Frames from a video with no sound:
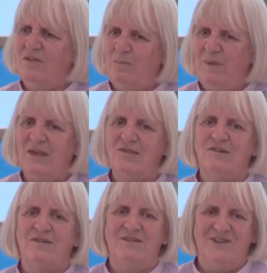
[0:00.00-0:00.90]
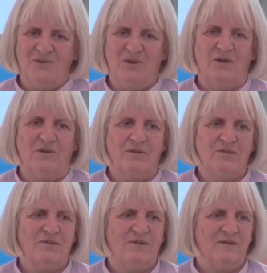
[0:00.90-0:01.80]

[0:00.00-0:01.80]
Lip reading: the best till last,